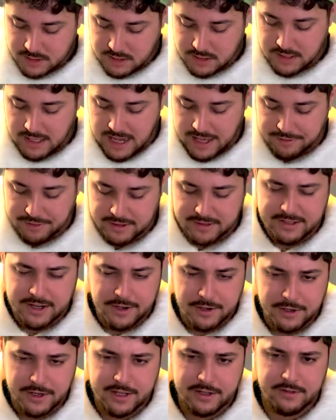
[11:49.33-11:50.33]
I think
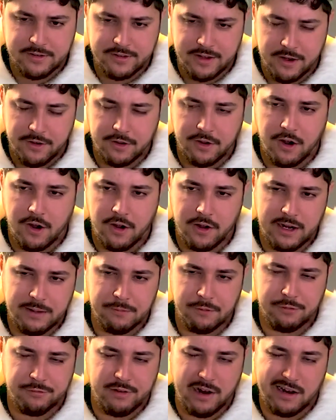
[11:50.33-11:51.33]
Derek Carr and him
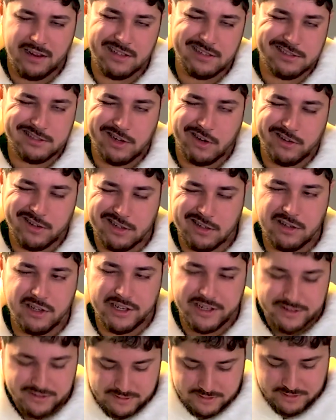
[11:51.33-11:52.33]
are finally starting to
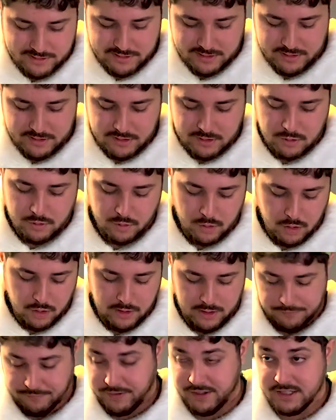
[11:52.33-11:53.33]
click. Or
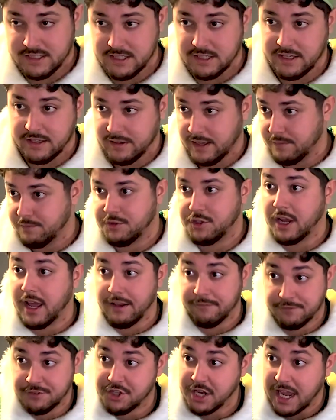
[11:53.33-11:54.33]
if
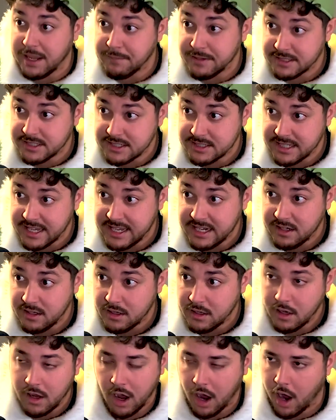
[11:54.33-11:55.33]
Jameis is in,
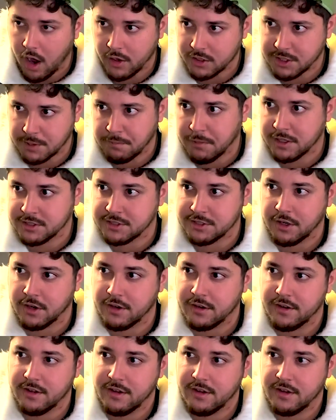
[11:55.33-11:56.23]
it's a must start.